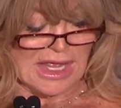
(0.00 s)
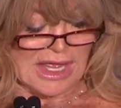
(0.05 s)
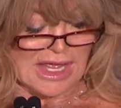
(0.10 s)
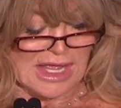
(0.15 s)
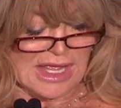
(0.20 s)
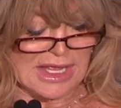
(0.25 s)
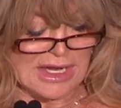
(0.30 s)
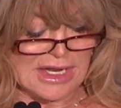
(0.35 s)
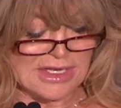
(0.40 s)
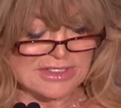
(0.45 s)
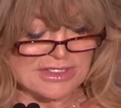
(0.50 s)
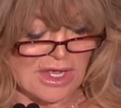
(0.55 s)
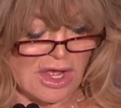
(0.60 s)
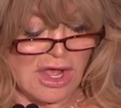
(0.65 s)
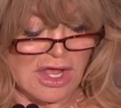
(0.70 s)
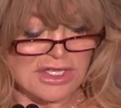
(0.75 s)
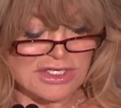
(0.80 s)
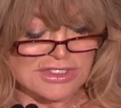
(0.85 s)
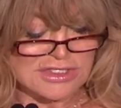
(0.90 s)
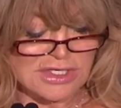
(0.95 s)
It has
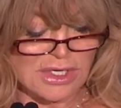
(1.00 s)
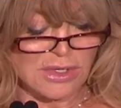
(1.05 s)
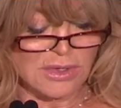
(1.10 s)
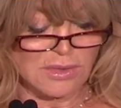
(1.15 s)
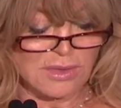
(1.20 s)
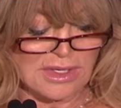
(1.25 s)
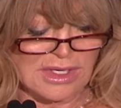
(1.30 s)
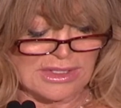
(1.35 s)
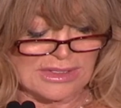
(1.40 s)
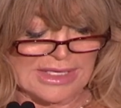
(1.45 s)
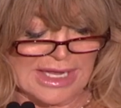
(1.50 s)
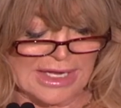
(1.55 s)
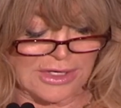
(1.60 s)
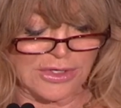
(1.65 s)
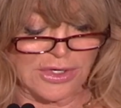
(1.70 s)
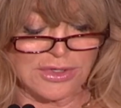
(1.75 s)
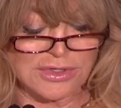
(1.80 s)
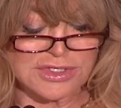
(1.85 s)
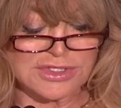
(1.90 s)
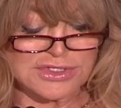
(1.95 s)
also led
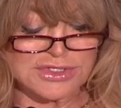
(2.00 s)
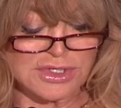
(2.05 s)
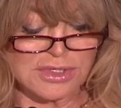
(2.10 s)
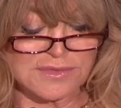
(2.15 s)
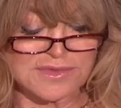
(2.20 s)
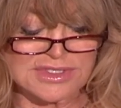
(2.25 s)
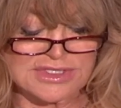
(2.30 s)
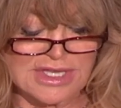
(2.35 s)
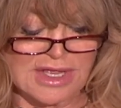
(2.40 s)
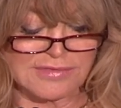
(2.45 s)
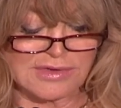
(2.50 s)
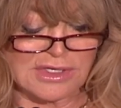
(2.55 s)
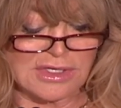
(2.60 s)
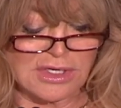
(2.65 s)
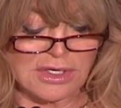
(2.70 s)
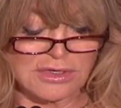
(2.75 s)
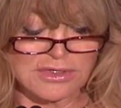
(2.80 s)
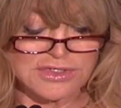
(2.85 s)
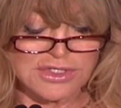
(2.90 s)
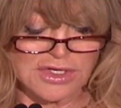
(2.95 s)
her to serve 7
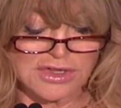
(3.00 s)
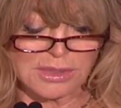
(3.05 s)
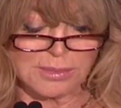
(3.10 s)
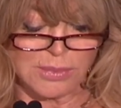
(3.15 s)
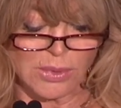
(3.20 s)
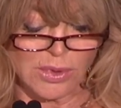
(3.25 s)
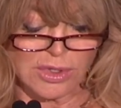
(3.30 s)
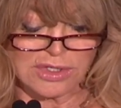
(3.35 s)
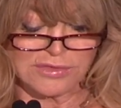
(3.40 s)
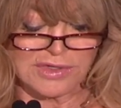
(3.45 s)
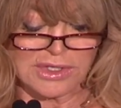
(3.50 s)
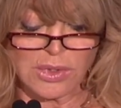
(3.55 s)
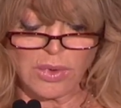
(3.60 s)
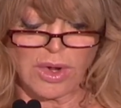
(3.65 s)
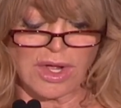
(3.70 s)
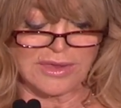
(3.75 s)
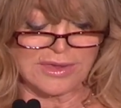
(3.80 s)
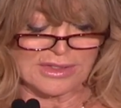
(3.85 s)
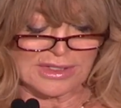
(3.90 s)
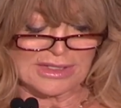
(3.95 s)
years on the Board of
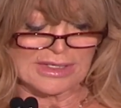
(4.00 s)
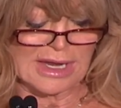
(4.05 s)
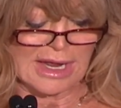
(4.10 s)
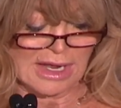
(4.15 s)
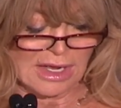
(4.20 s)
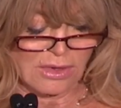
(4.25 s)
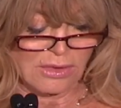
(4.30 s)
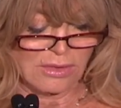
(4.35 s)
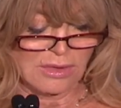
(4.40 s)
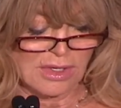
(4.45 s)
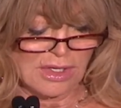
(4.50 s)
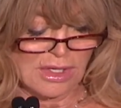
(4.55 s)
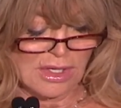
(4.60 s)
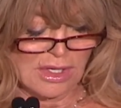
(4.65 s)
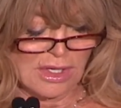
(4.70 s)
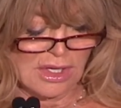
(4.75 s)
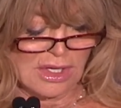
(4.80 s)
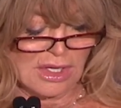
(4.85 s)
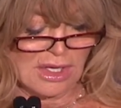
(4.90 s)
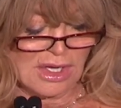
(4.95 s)
Equality Now,
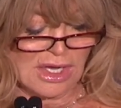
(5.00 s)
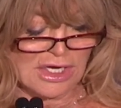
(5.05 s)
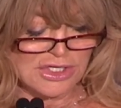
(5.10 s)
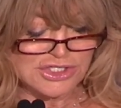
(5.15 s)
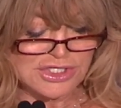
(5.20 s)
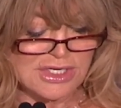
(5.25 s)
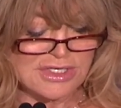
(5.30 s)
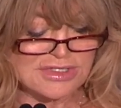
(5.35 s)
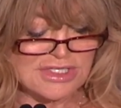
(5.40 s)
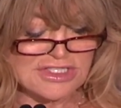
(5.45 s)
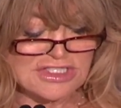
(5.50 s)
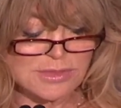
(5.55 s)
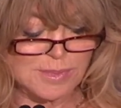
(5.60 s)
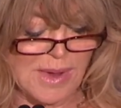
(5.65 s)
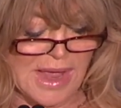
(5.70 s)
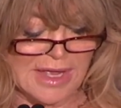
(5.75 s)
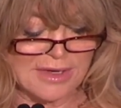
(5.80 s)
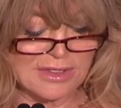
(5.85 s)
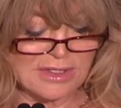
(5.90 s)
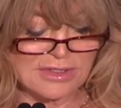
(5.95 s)
as she has
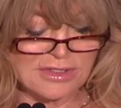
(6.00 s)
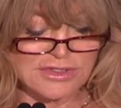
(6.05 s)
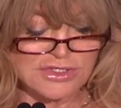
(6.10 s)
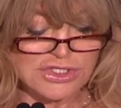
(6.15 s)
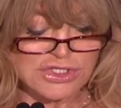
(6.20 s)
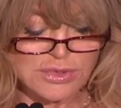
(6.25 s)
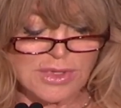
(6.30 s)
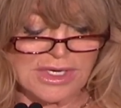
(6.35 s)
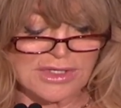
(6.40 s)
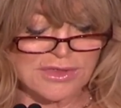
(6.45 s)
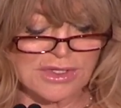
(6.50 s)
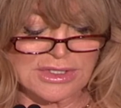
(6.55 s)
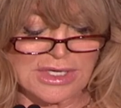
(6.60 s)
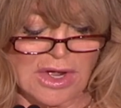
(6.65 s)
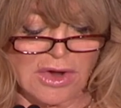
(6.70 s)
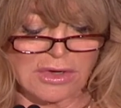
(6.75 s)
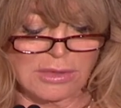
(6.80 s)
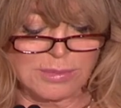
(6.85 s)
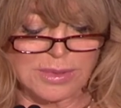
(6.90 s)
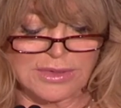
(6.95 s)
expanded and strengthened
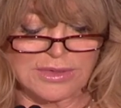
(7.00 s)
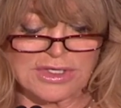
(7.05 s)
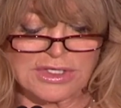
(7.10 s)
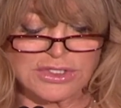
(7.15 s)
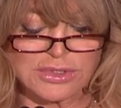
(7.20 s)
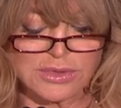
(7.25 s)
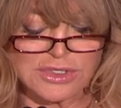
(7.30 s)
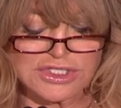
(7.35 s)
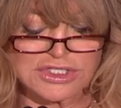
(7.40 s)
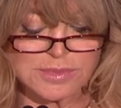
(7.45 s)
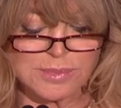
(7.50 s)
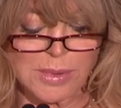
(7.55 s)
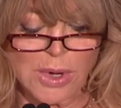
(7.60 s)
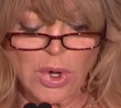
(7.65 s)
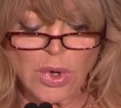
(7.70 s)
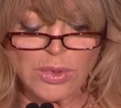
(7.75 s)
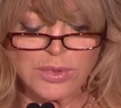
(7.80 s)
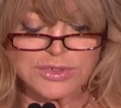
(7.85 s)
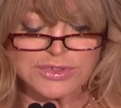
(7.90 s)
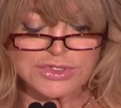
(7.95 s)
our ability to
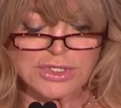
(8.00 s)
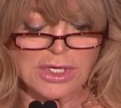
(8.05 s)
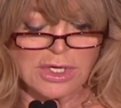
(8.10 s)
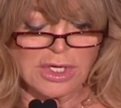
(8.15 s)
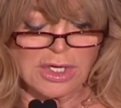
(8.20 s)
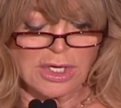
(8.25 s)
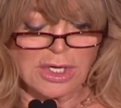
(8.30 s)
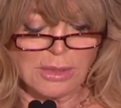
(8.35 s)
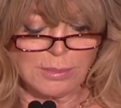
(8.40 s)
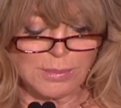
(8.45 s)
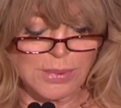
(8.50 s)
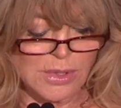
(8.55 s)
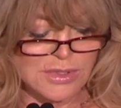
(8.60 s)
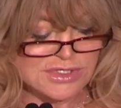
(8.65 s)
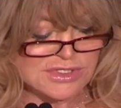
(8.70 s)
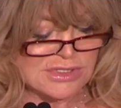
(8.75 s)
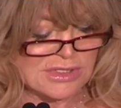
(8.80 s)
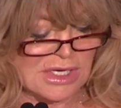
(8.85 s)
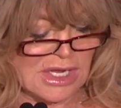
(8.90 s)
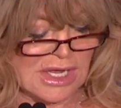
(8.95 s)
expose,
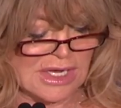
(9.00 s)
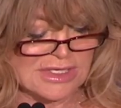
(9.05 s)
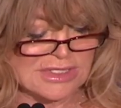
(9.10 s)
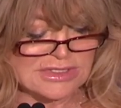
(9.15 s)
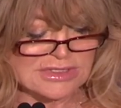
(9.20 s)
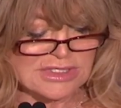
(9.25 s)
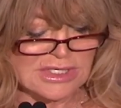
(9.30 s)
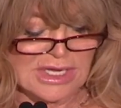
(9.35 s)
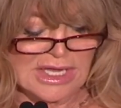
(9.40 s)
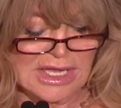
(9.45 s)
penalize